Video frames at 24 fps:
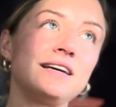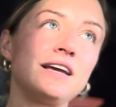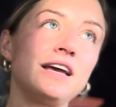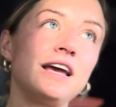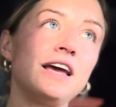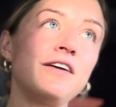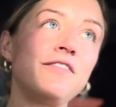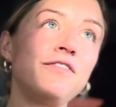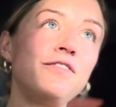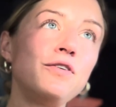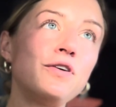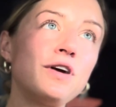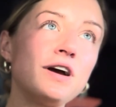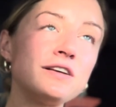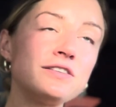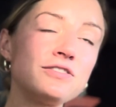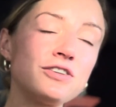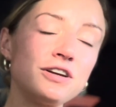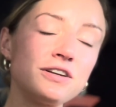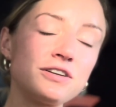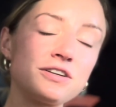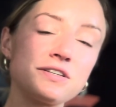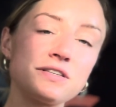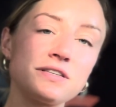if you guys are
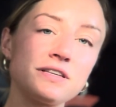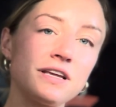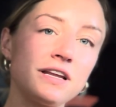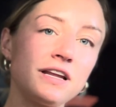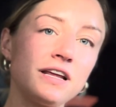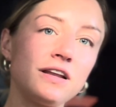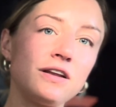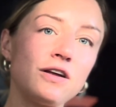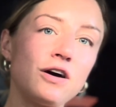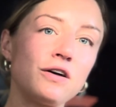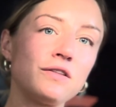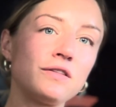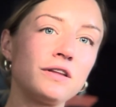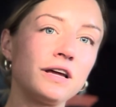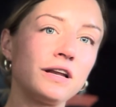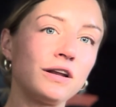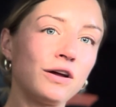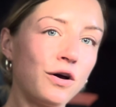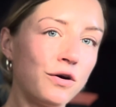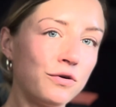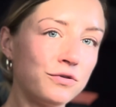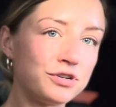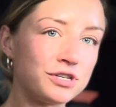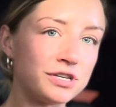interested in online
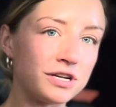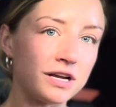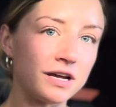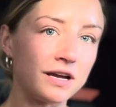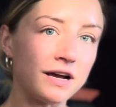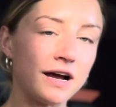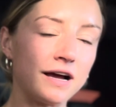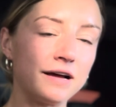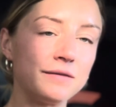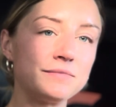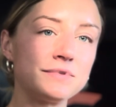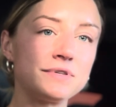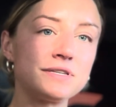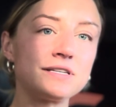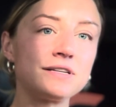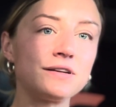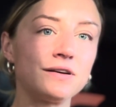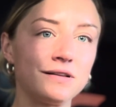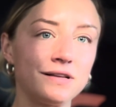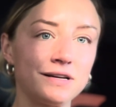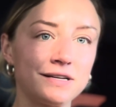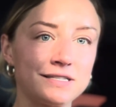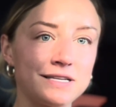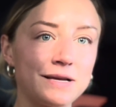coaching, I'm
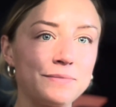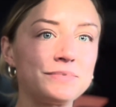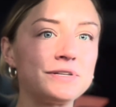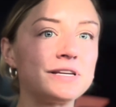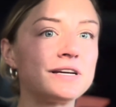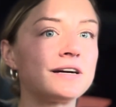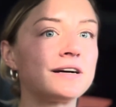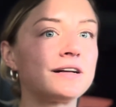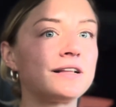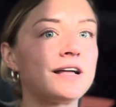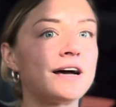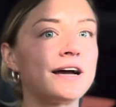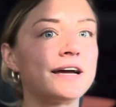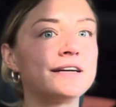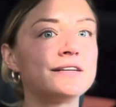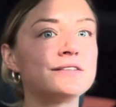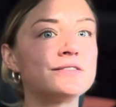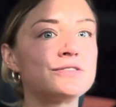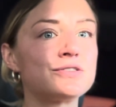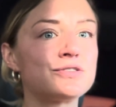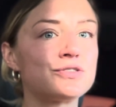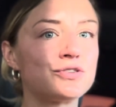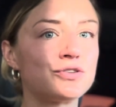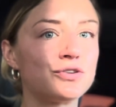still accepting
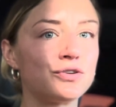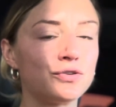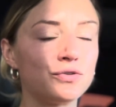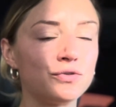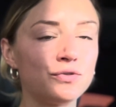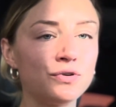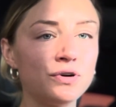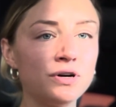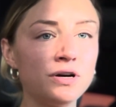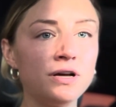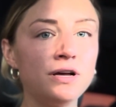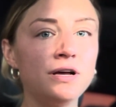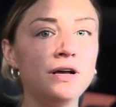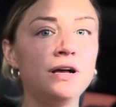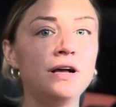clients too.